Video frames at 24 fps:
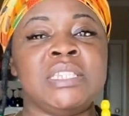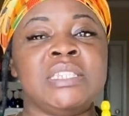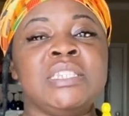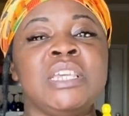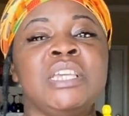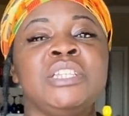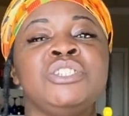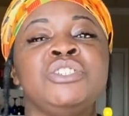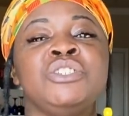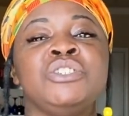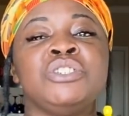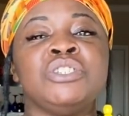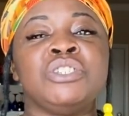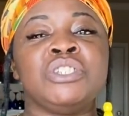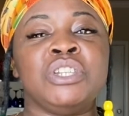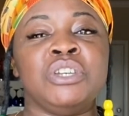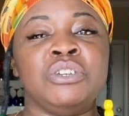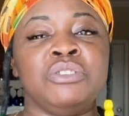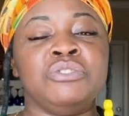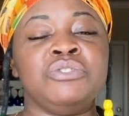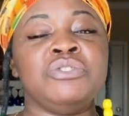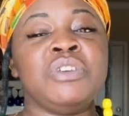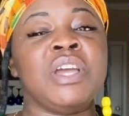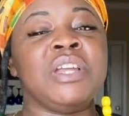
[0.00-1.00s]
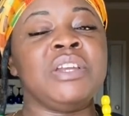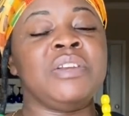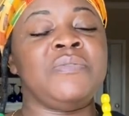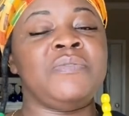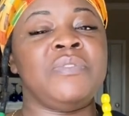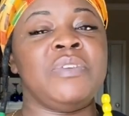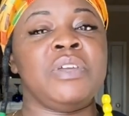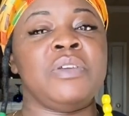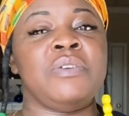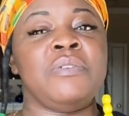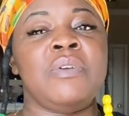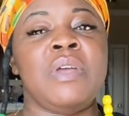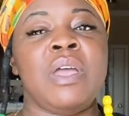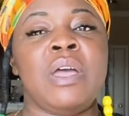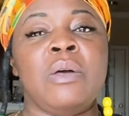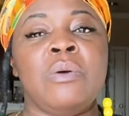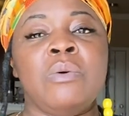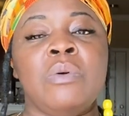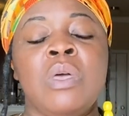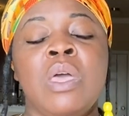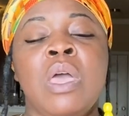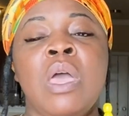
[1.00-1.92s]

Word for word: that you're still trying to figure out.